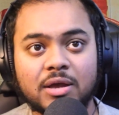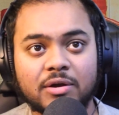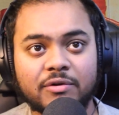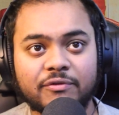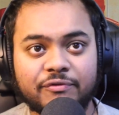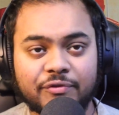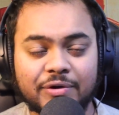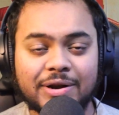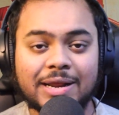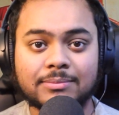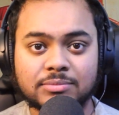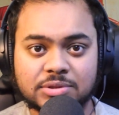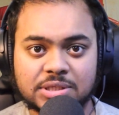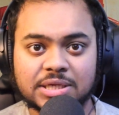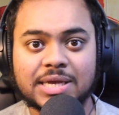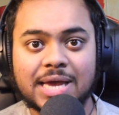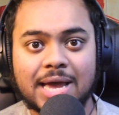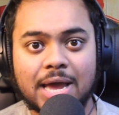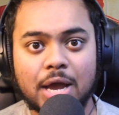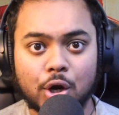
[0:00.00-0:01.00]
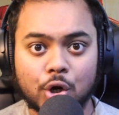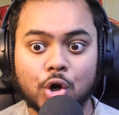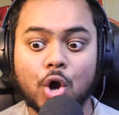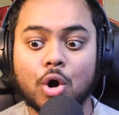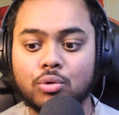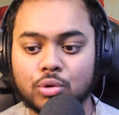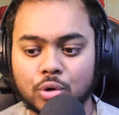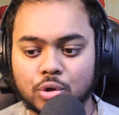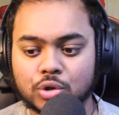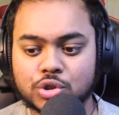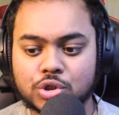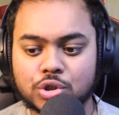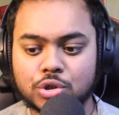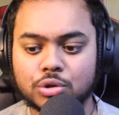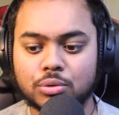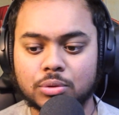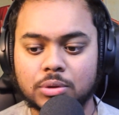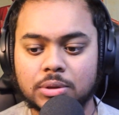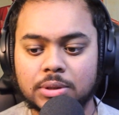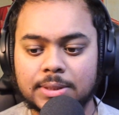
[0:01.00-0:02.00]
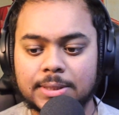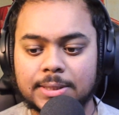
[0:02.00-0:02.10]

for them to get a goal or two.